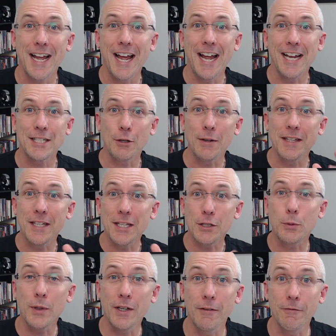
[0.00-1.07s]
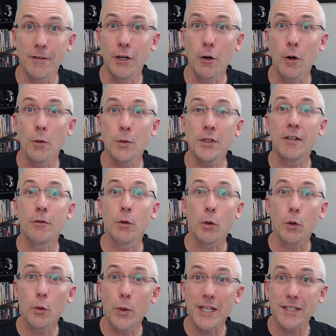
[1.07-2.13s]
And so in this video, I want to give you a
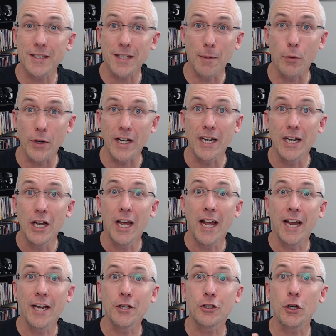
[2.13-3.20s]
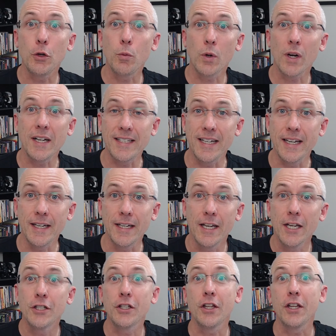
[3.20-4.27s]
quick summary and show you what I did
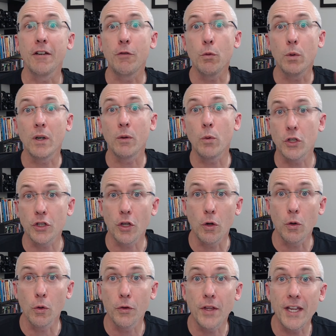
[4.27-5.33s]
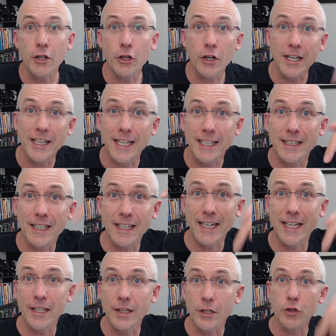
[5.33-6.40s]
so that if you want to watch the whole thing, you can click the link
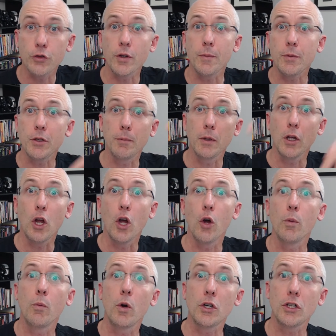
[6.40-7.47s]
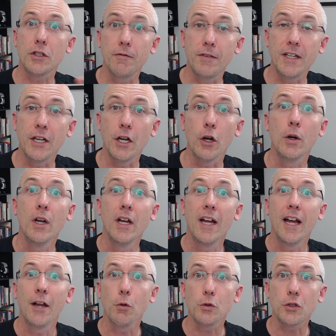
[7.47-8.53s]
in the description below, watch the video,
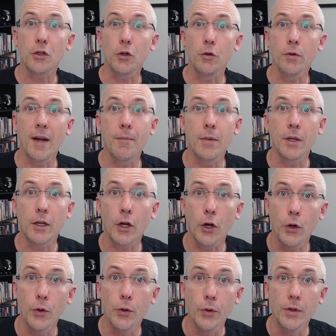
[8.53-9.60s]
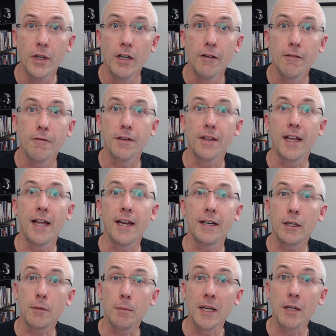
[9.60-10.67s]
and also grab the code for
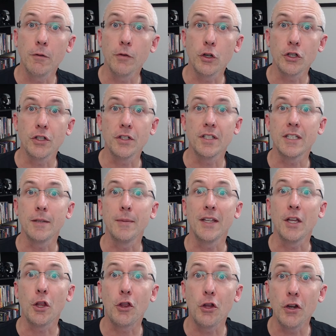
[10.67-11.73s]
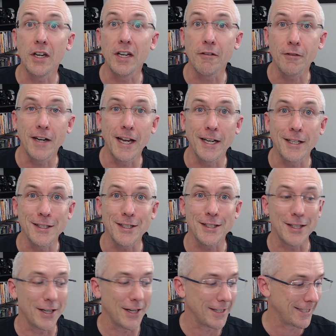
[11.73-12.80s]
that mean reversion system and the 30 different exits
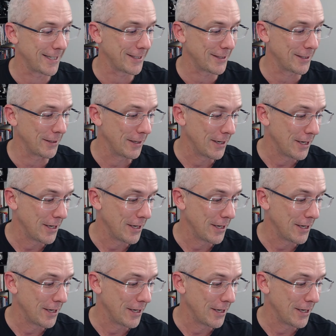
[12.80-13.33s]
that I tested.